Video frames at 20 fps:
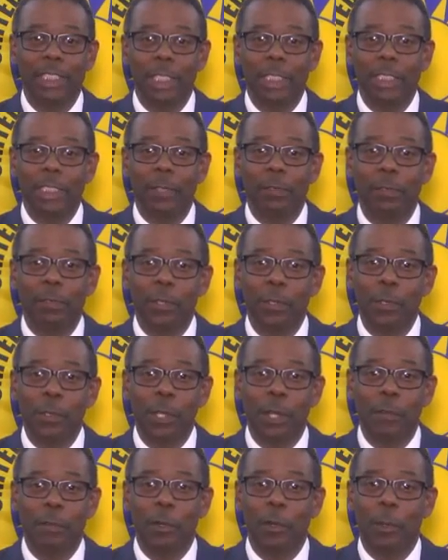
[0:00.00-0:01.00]
just a
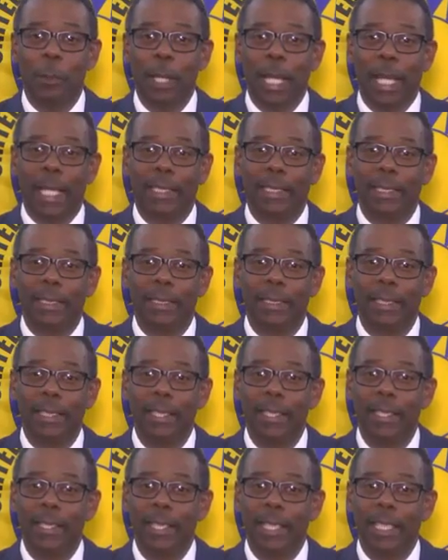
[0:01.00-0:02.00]
few of our plans
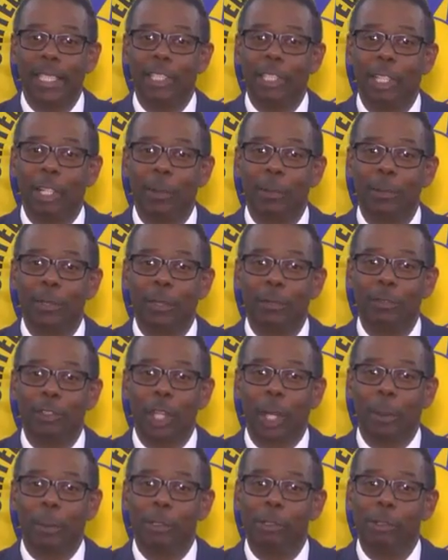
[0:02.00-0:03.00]
in terms of
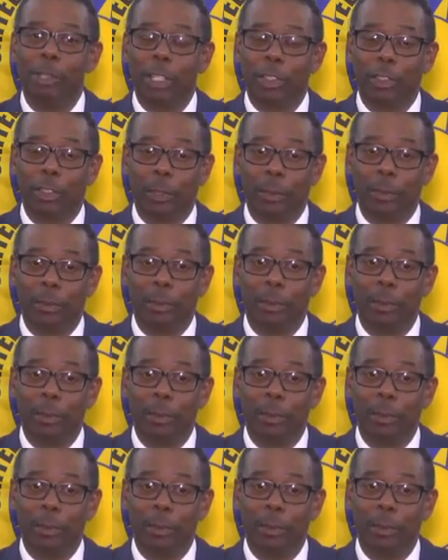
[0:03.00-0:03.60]
job creation.